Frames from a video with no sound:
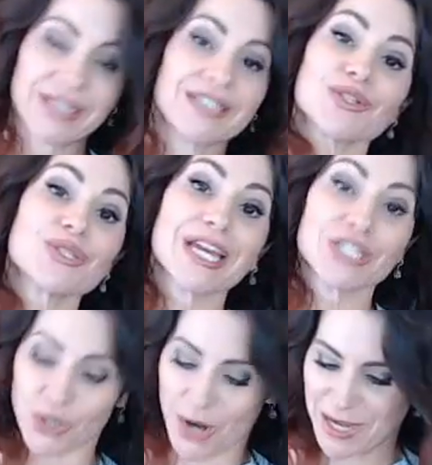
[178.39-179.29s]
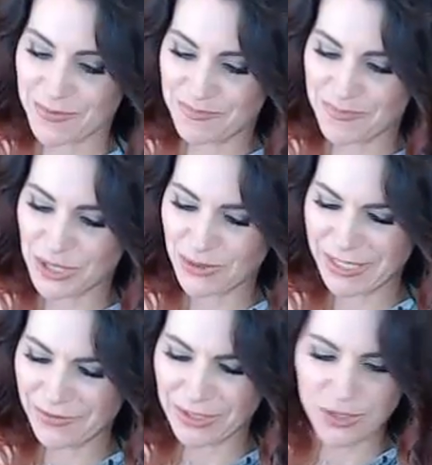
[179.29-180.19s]
They still taste great, but you
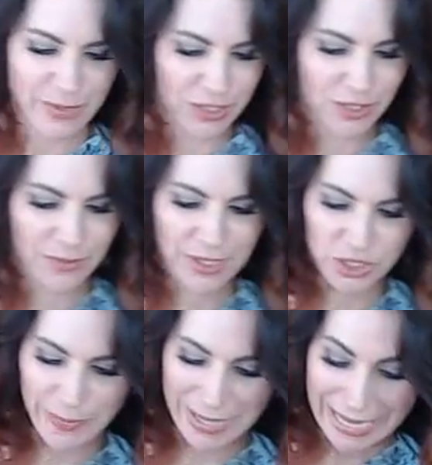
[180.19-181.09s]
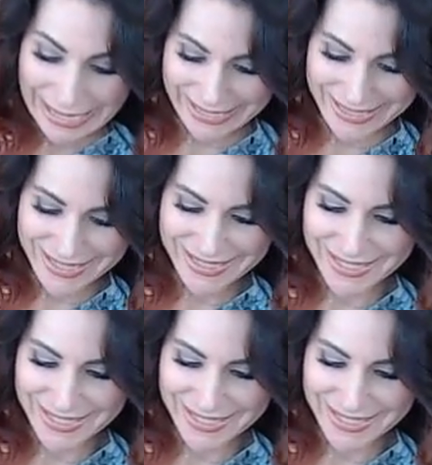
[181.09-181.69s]
leave a little bit too much behind.